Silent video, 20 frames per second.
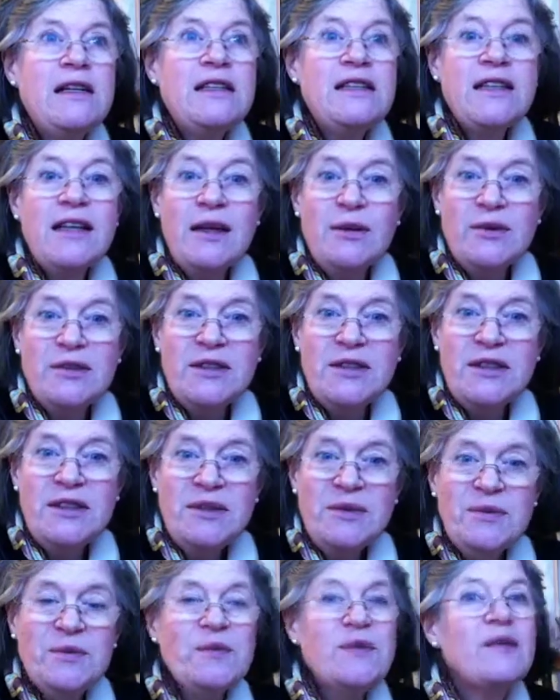So that was good.
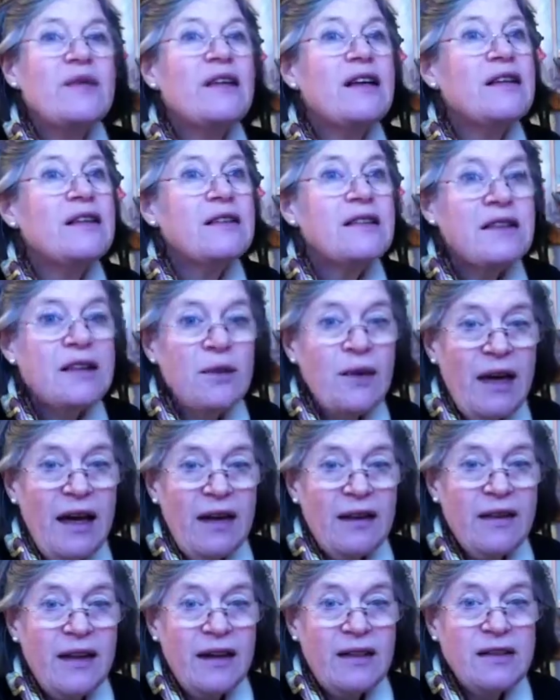So we
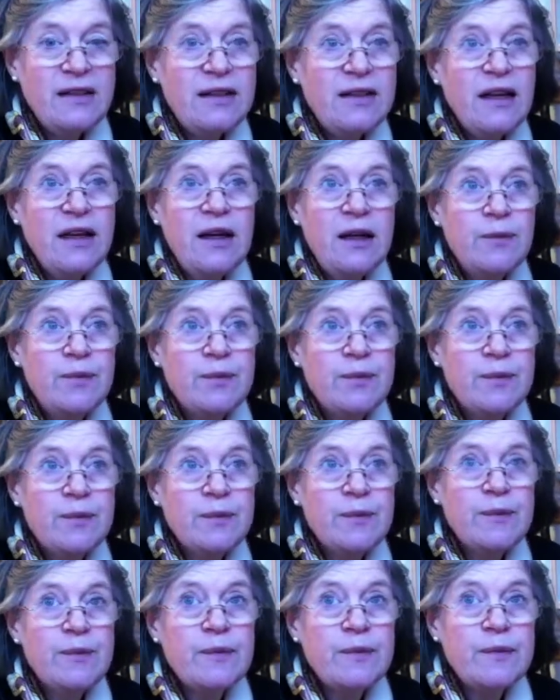had that.
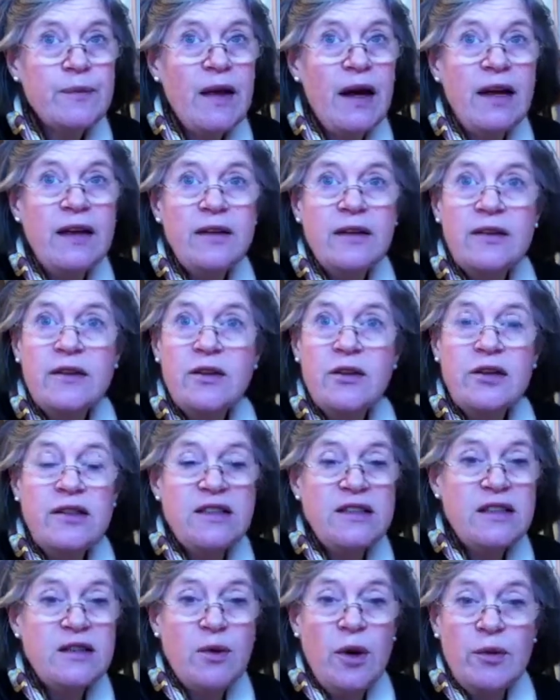And
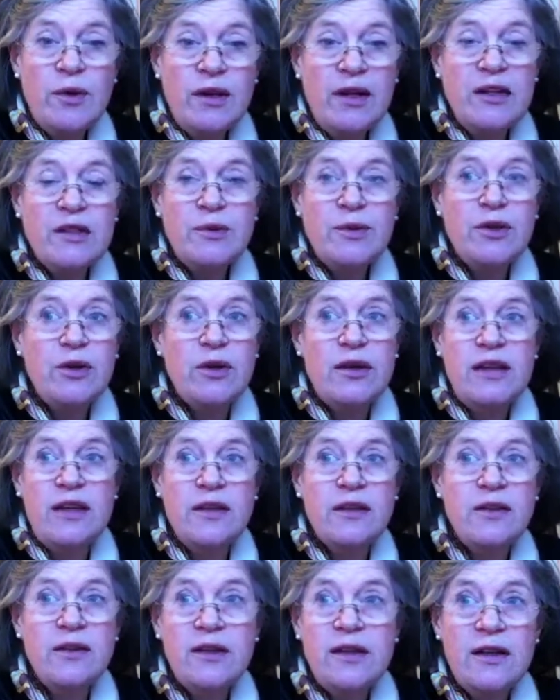goodness is what we're going to be
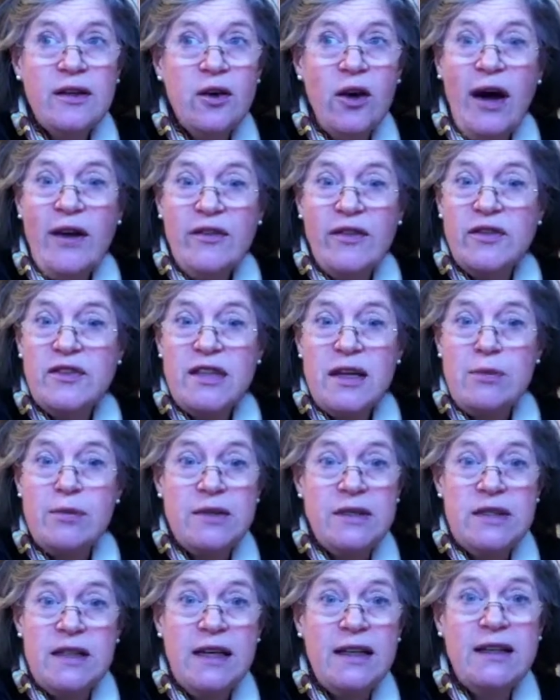cooking or having for supper
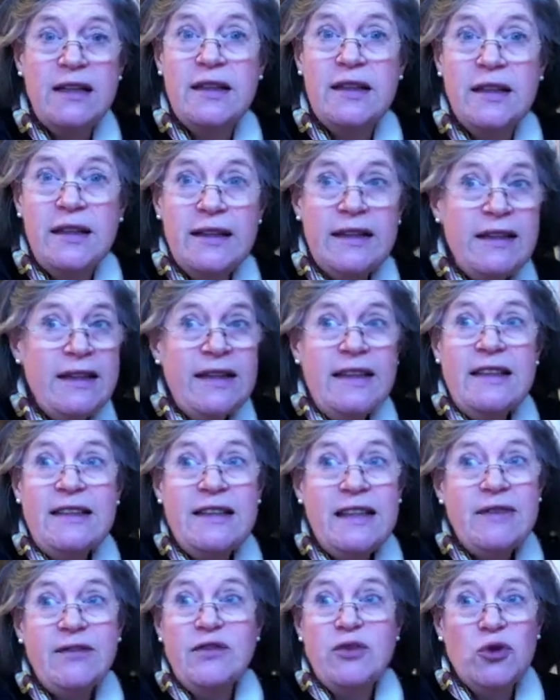tonight. He's
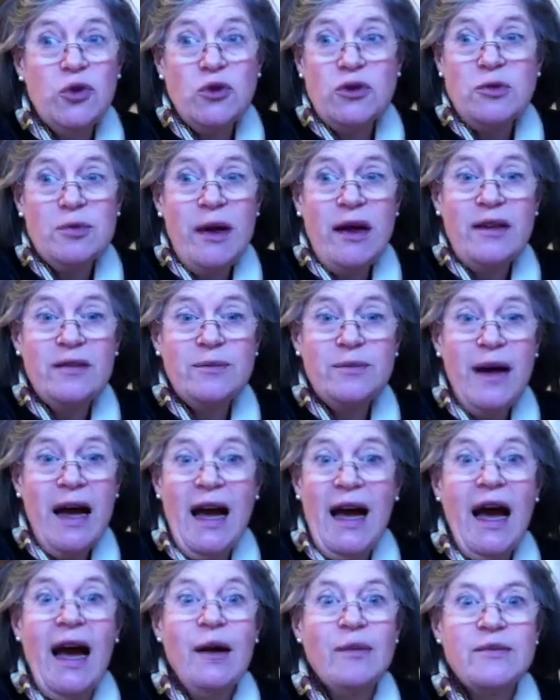even talked about
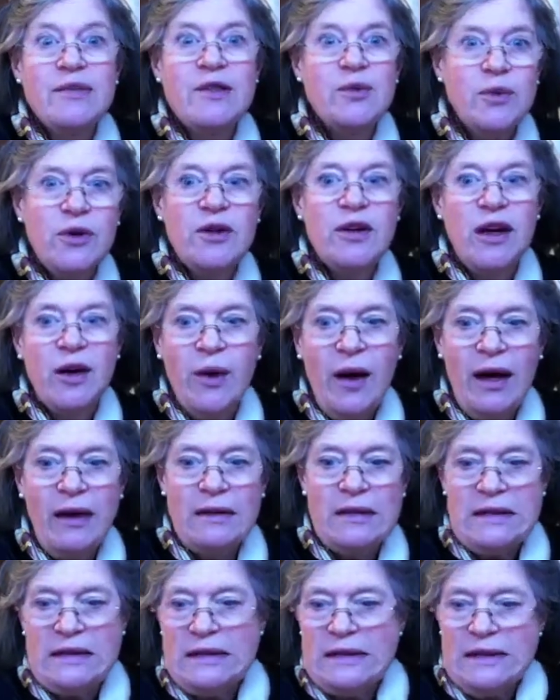perhaps we'll go
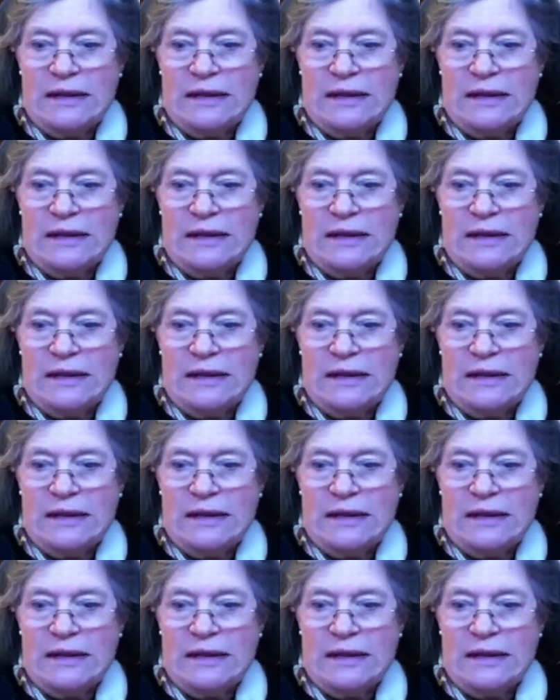out,